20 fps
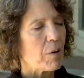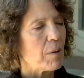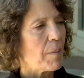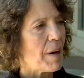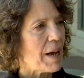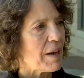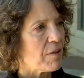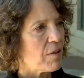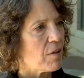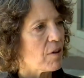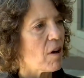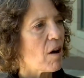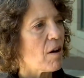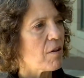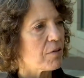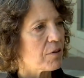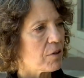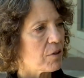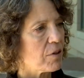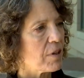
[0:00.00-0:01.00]
would imagine the
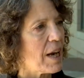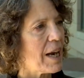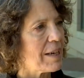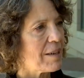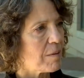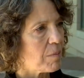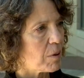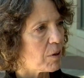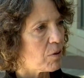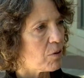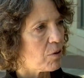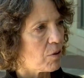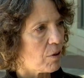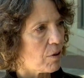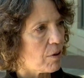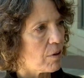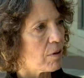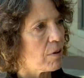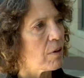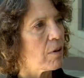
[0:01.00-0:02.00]
officers had some
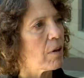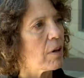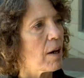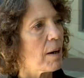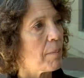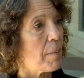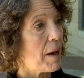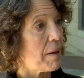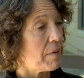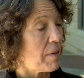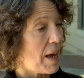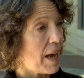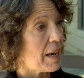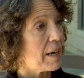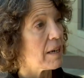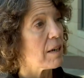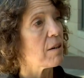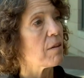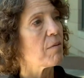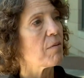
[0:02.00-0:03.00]
concern about that
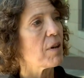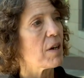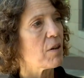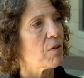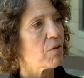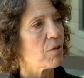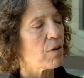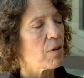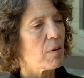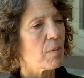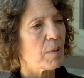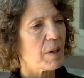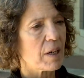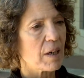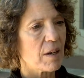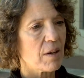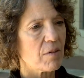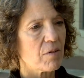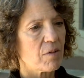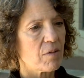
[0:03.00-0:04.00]
individual
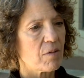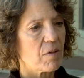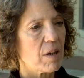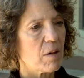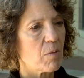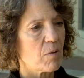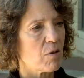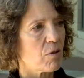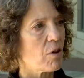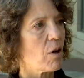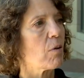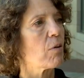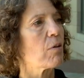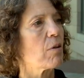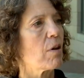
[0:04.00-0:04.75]
because he was so